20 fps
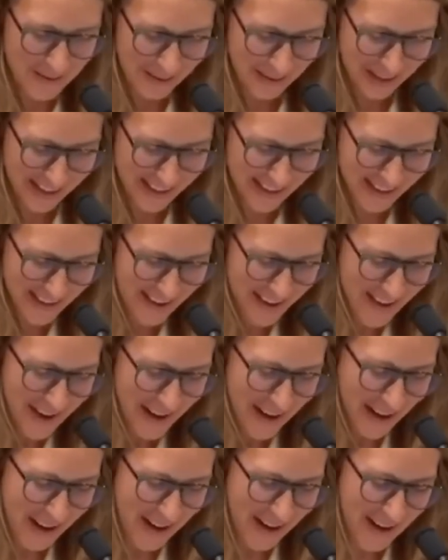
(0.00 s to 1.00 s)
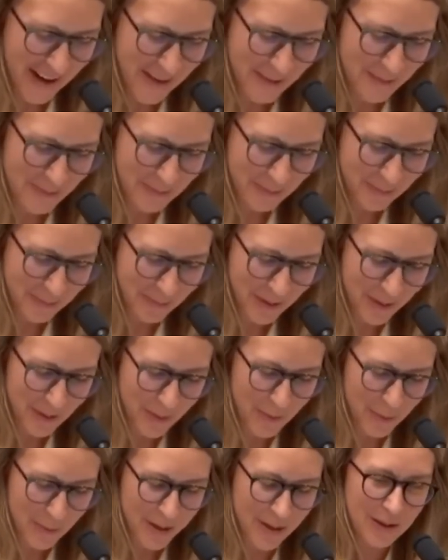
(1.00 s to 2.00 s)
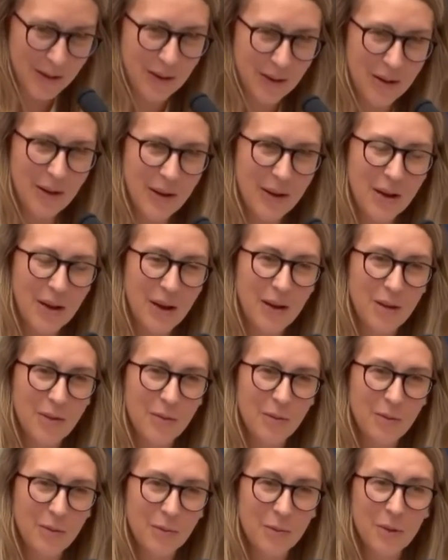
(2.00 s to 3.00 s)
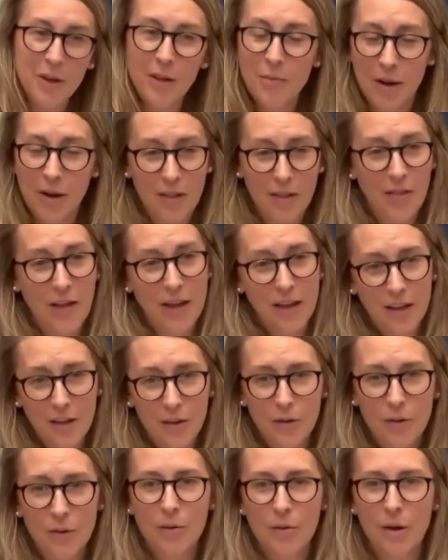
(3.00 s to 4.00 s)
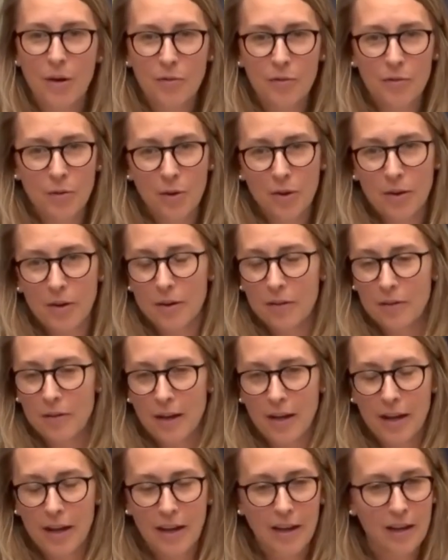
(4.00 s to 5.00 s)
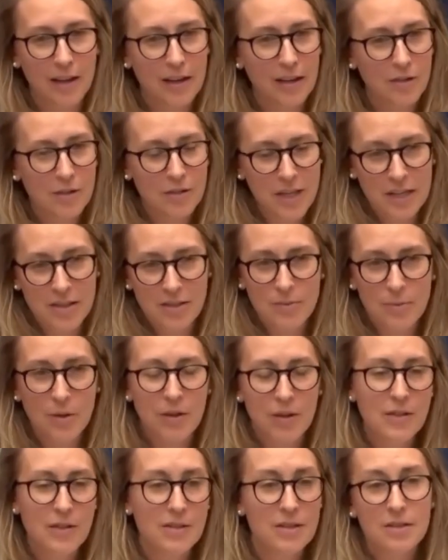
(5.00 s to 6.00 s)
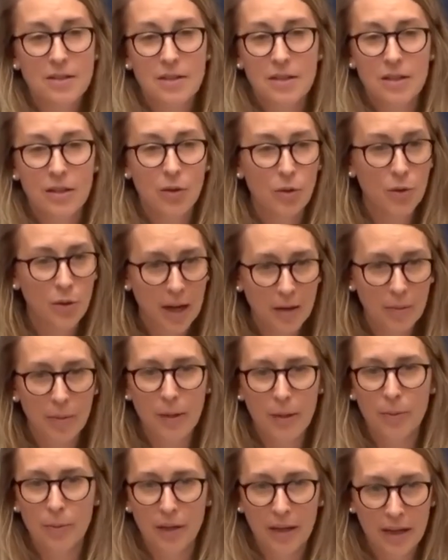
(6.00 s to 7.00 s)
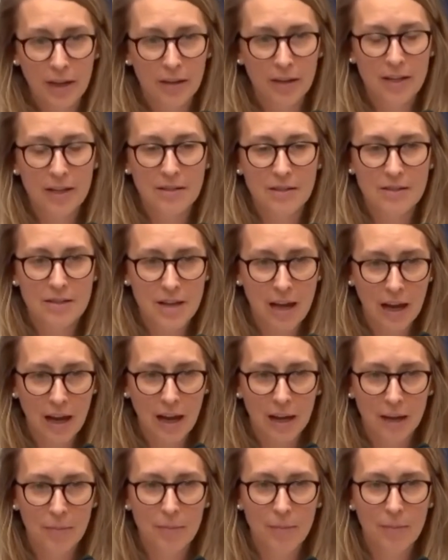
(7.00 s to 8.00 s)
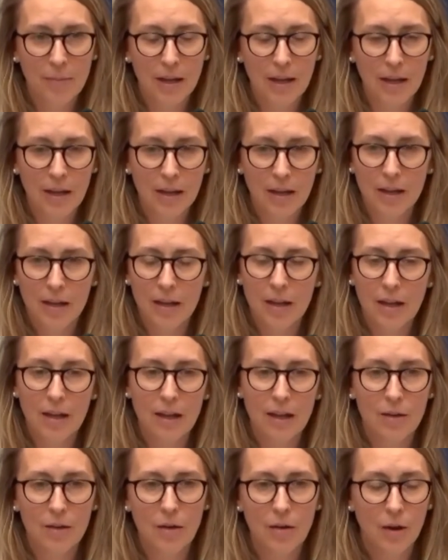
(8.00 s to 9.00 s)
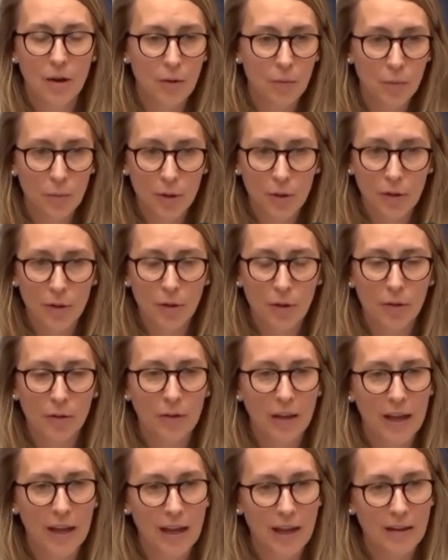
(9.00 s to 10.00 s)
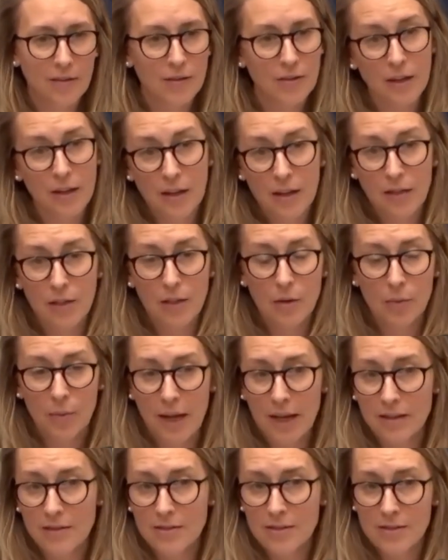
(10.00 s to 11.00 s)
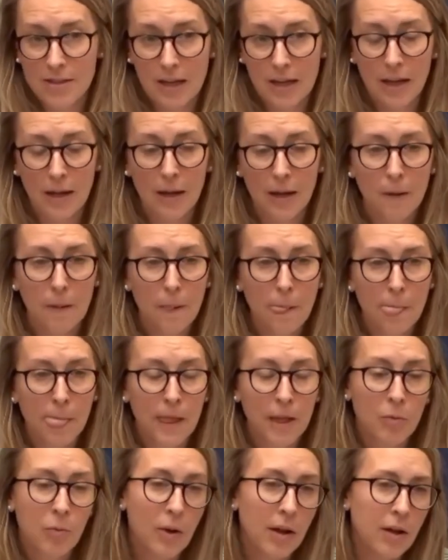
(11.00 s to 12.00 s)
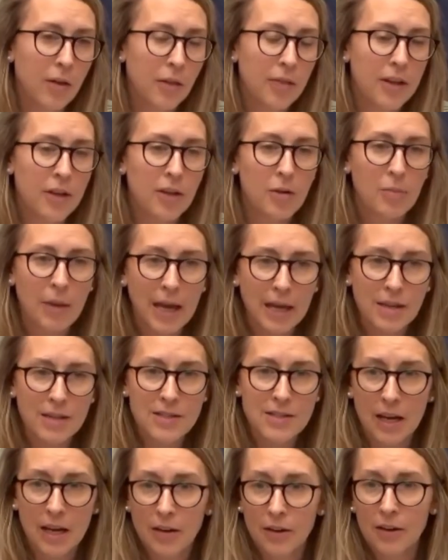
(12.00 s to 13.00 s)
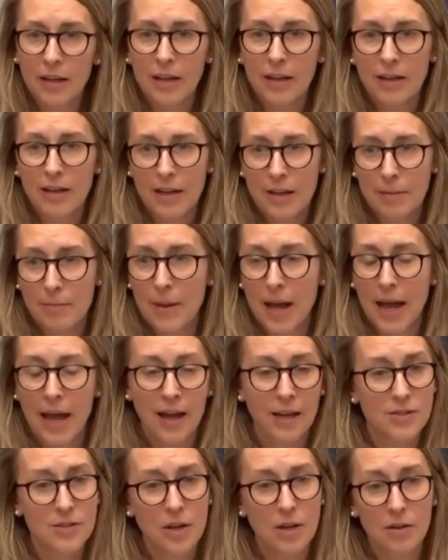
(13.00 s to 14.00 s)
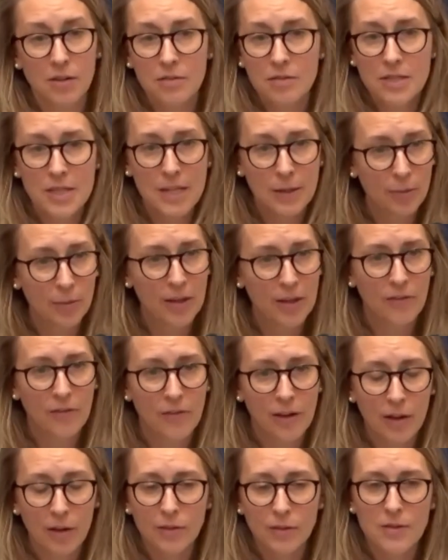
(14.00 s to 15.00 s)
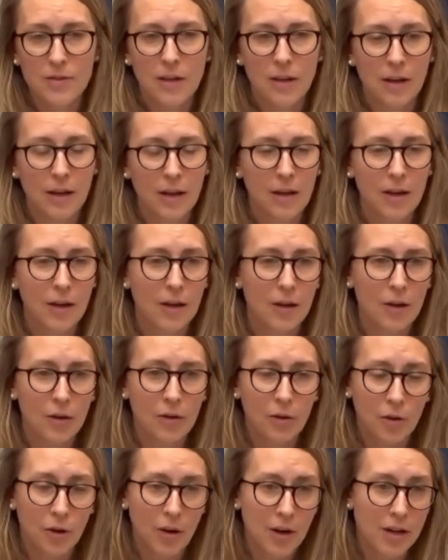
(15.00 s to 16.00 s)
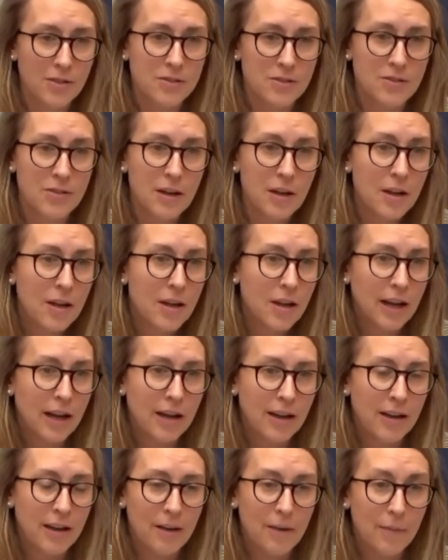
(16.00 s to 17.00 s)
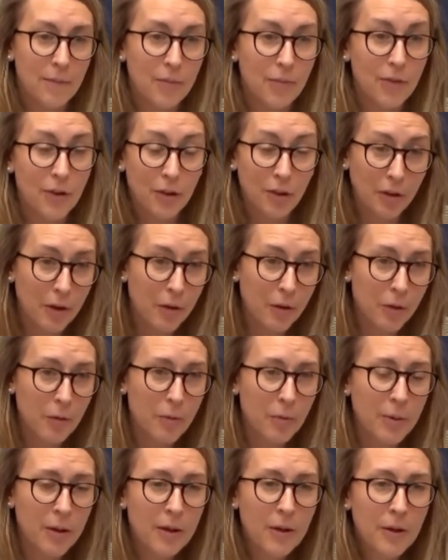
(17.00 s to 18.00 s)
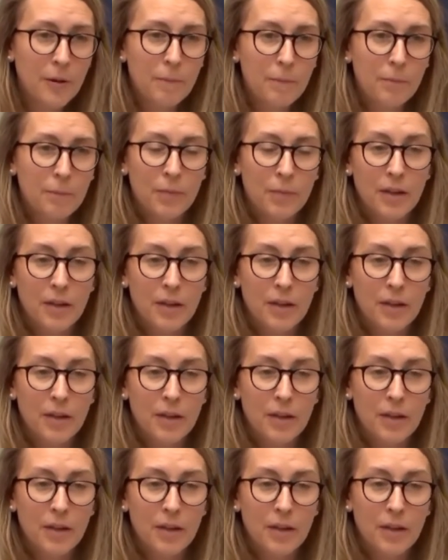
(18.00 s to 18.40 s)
all grit. We really want to thank you for your testimony. This is an incredibly precarious time in our world and in the Red Sea. While the humanitarian impacts are deeply felt across the globe,